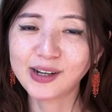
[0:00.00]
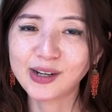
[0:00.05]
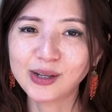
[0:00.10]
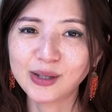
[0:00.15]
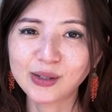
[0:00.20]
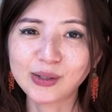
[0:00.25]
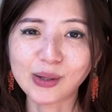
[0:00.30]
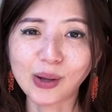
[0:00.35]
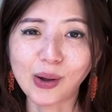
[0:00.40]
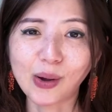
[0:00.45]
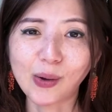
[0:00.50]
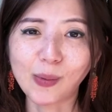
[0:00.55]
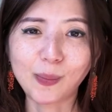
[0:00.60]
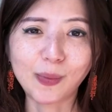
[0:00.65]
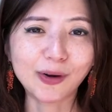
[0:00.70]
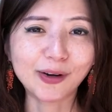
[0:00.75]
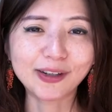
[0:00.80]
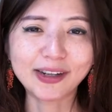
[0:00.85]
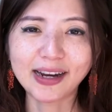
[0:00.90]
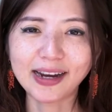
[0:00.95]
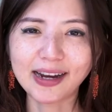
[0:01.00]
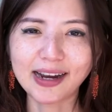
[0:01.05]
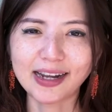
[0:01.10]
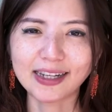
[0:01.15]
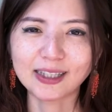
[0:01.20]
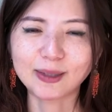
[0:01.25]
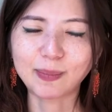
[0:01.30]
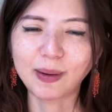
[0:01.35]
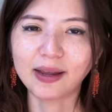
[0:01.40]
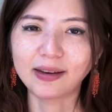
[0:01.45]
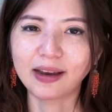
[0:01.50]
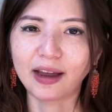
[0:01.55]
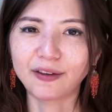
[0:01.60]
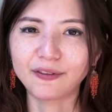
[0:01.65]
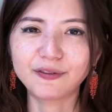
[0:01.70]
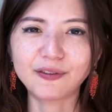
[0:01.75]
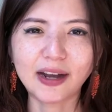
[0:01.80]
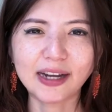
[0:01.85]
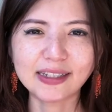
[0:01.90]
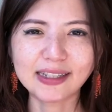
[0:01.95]
so per day I spend like
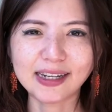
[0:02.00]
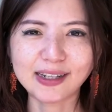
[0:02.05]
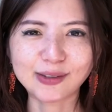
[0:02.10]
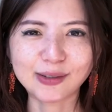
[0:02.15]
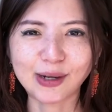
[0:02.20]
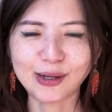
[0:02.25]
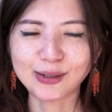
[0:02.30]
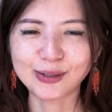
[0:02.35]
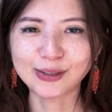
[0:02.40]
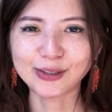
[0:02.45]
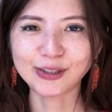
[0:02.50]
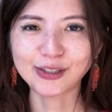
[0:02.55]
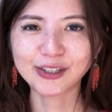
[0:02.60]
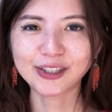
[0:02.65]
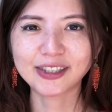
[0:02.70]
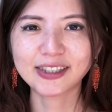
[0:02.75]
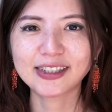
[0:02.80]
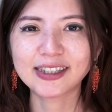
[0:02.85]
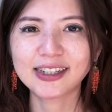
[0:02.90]
$5-$10.